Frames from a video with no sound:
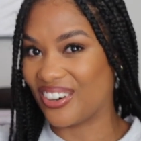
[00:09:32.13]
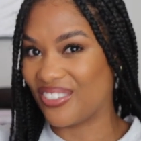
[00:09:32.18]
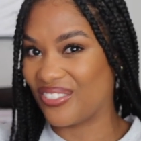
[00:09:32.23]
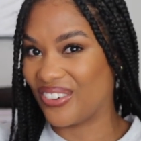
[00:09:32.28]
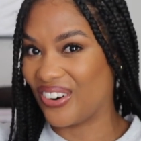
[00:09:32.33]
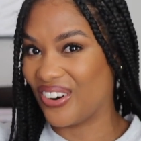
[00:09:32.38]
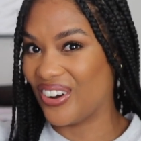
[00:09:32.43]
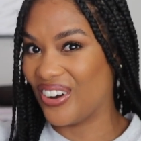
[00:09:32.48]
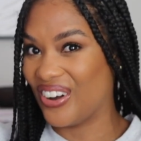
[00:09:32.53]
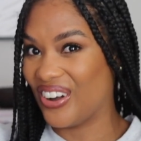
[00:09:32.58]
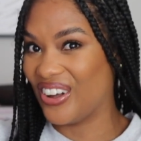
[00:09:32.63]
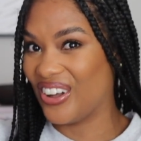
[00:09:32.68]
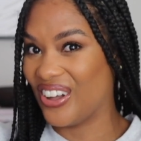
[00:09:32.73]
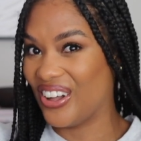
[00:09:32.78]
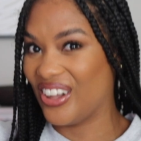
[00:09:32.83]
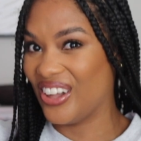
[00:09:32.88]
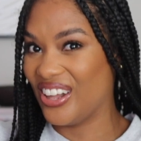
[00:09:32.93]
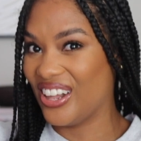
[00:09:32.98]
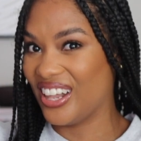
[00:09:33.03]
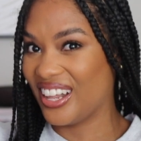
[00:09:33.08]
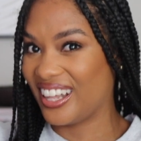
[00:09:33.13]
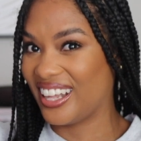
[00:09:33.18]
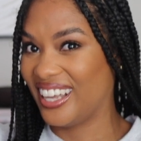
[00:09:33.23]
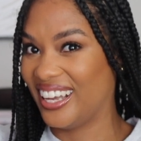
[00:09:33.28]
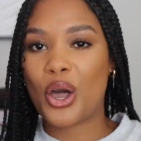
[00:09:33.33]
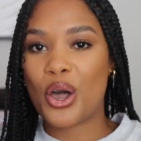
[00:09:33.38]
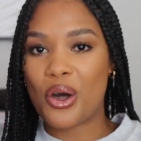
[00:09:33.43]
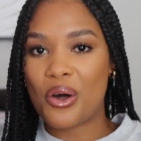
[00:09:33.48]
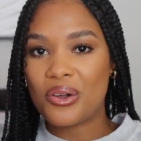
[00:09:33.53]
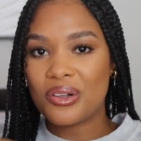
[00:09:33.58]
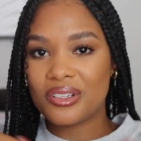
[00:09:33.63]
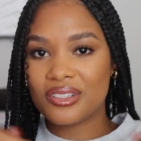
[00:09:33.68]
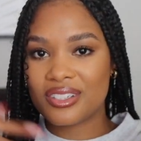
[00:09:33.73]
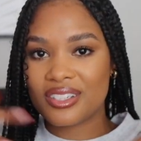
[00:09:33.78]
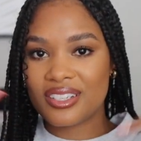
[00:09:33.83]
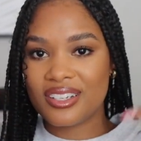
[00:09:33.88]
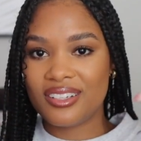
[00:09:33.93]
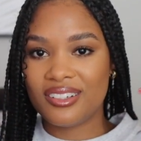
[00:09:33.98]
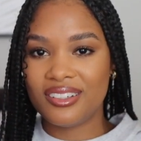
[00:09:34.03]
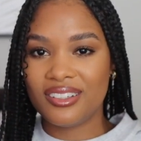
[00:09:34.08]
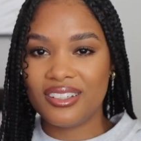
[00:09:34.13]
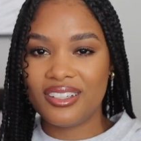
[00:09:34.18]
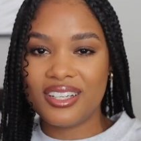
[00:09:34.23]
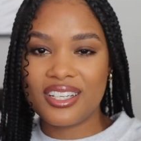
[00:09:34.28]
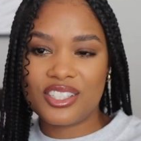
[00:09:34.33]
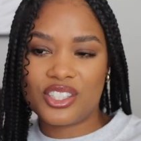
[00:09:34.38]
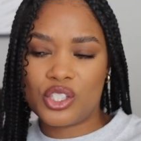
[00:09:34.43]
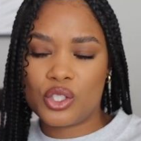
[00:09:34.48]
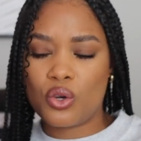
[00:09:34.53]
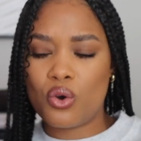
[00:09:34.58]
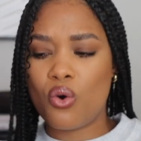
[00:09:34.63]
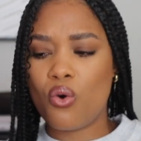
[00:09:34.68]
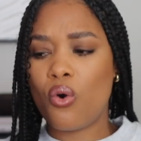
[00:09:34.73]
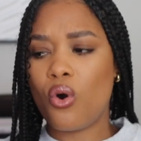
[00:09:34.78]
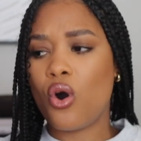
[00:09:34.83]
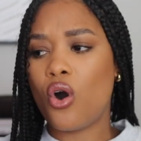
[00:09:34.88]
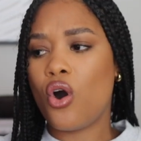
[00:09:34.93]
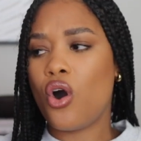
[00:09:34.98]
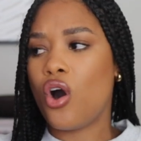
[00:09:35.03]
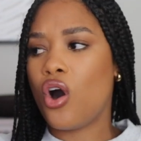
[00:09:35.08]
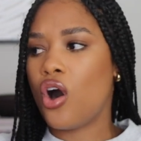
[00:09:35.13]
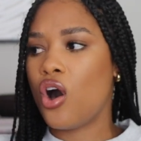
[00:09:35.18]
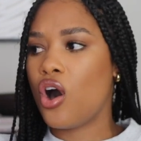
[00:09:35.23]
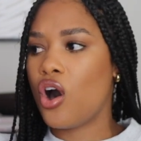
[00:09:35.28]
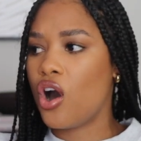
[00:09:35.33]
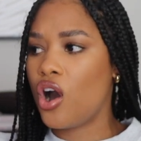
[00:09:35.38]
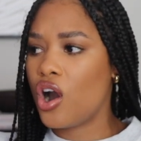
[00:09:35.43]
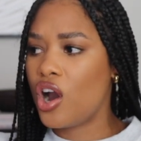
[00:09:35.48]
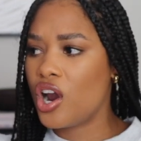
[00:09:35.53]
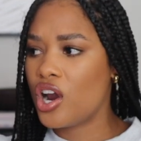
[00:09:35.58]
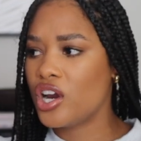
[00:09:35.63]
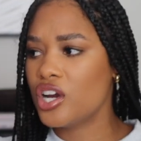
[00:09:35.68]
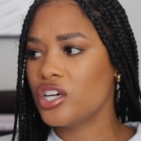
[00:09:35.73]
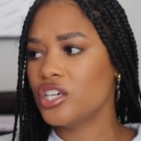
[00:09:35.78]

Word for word: roll, Golden List Award